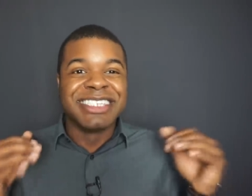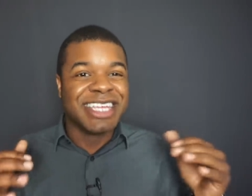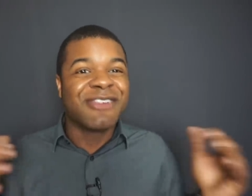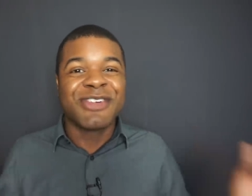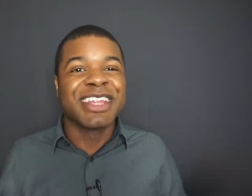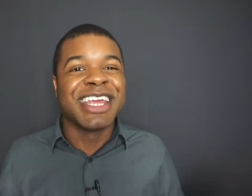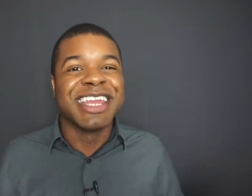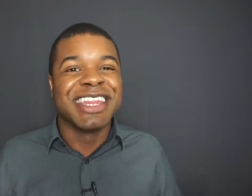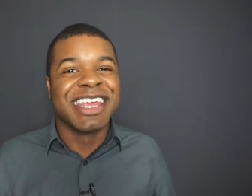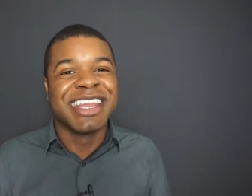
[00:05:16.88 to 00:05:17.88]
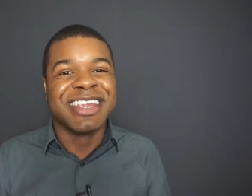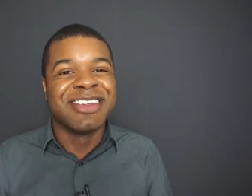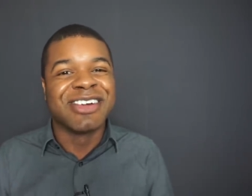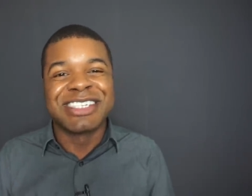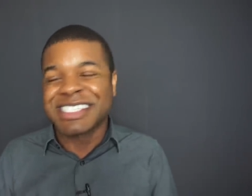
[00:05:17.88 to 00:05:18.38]
differently than you
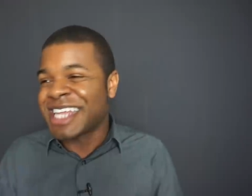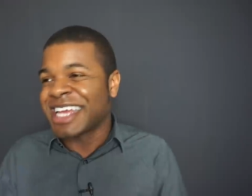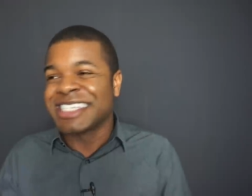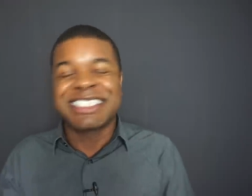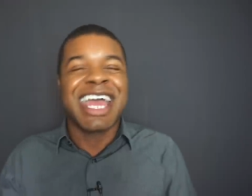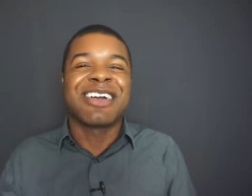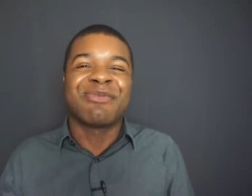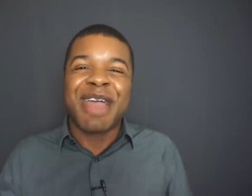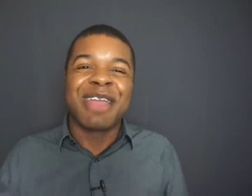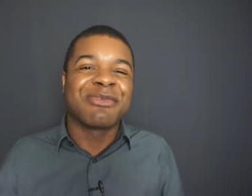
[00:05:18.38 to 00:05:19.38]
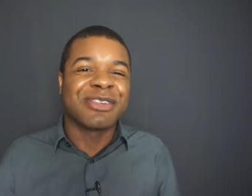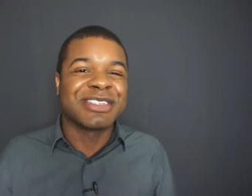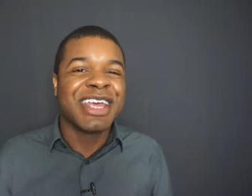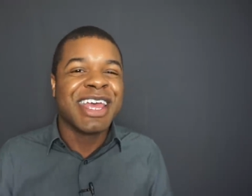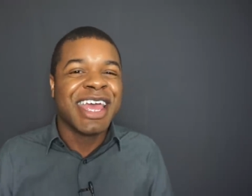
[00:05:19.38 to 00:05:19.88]
know just like a stack of
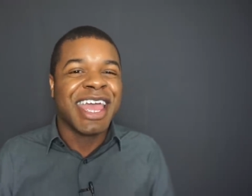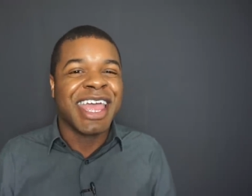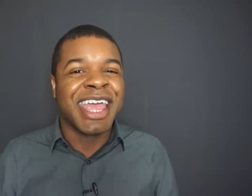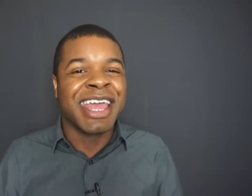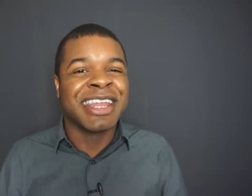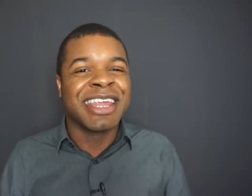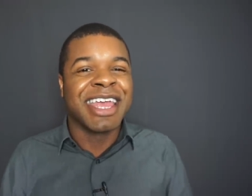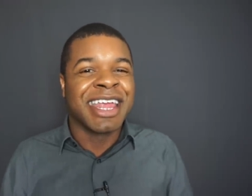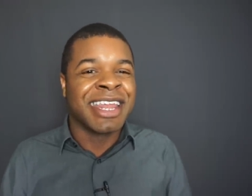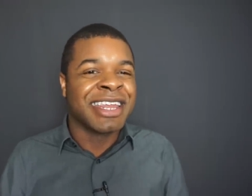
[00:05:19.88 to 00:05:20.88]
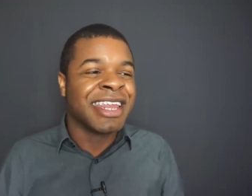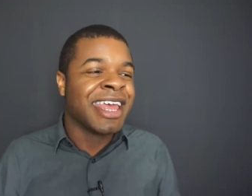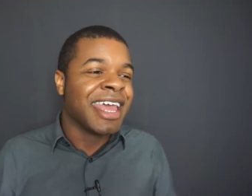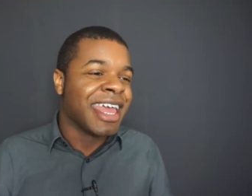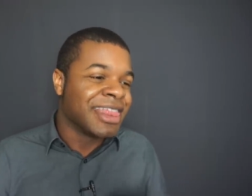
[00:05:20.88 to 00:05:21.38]
papers and and
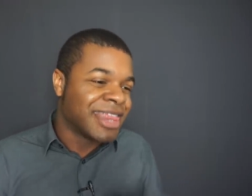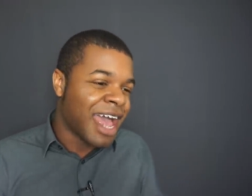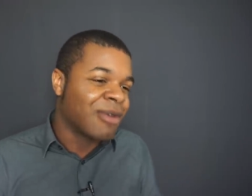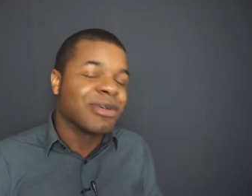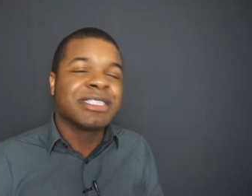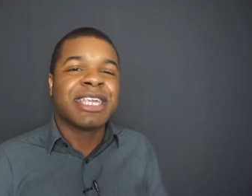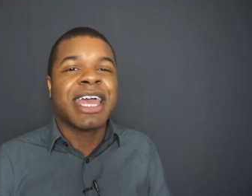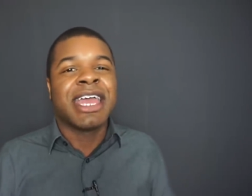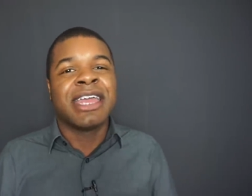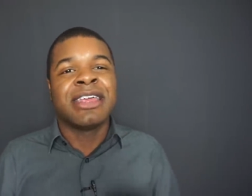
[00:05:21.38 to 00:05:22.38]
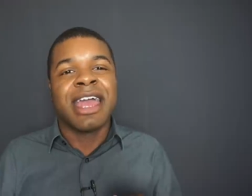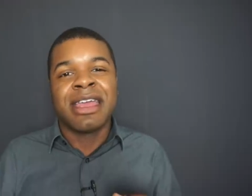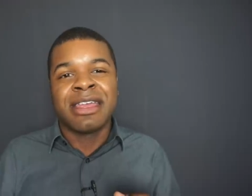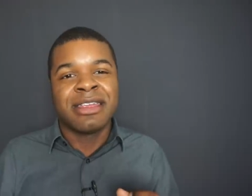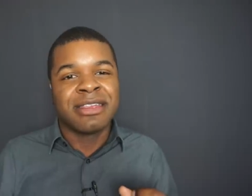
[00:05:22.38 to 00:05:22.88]
and that was a
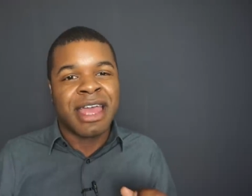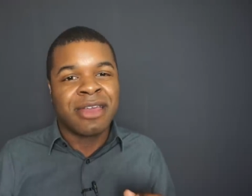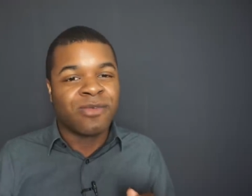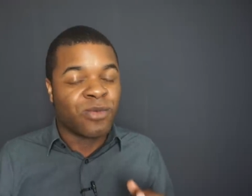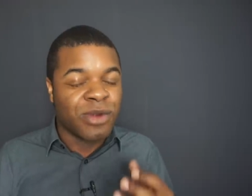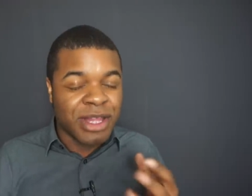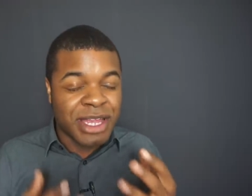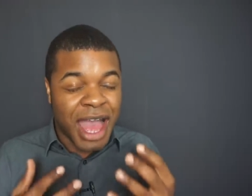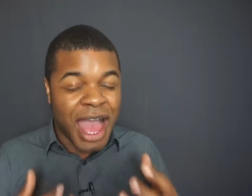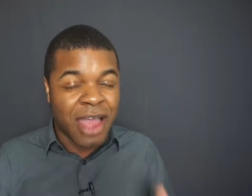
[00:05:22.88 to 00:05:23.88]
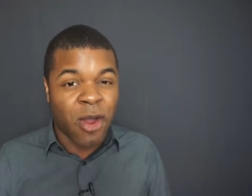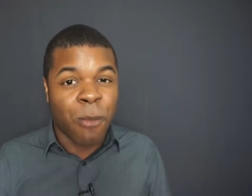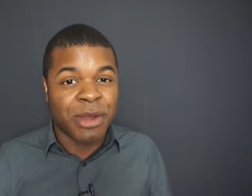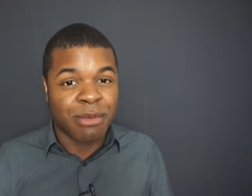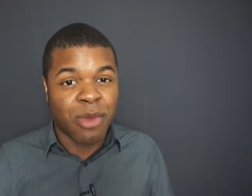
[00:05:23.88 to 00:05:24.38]
a a really
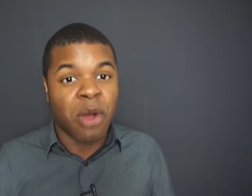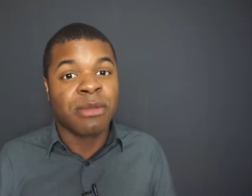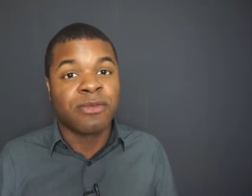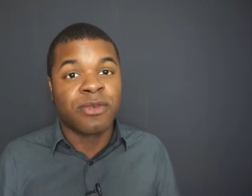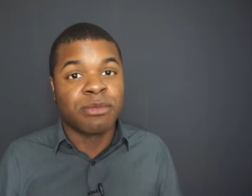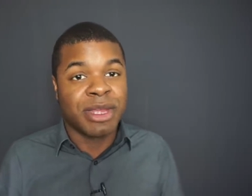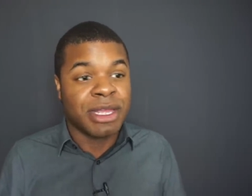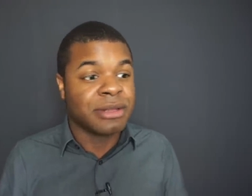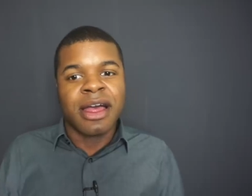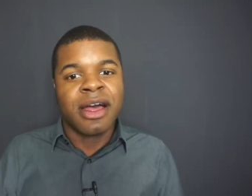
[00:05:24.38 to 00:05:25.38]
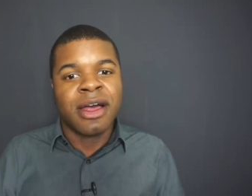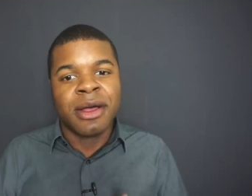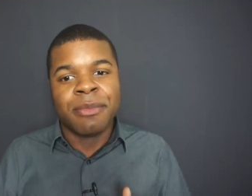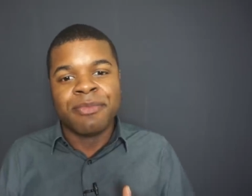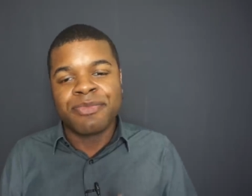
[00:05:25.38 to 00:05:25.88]
eye-opening moment for me
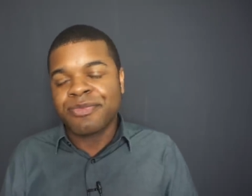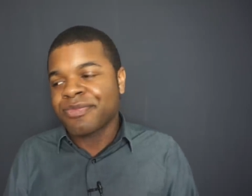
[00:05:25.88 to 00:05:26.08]
um